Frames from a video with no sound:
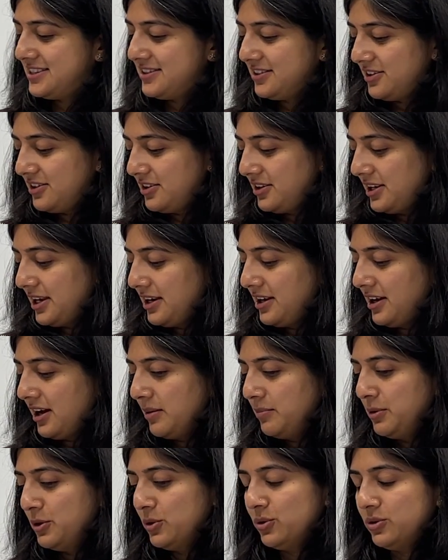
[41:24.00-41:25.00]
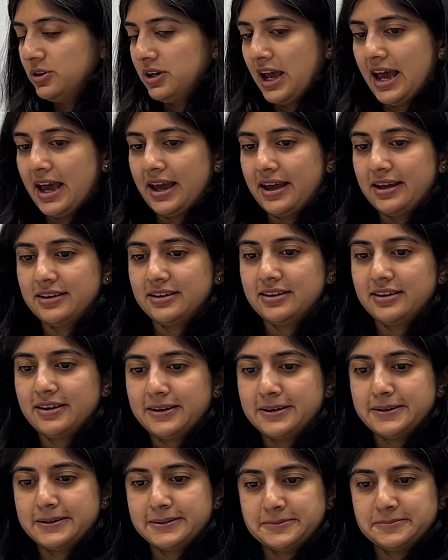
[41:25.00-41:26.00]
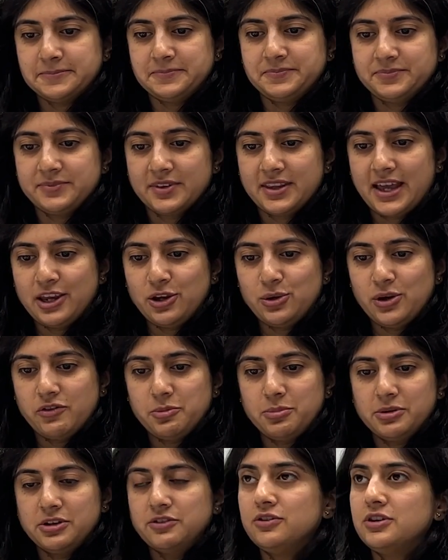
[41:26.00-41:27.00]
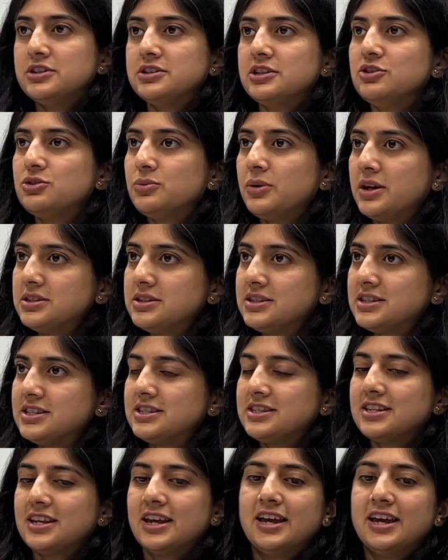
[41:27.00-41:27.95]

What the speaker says: carb load. And thank you everybody for listening to us.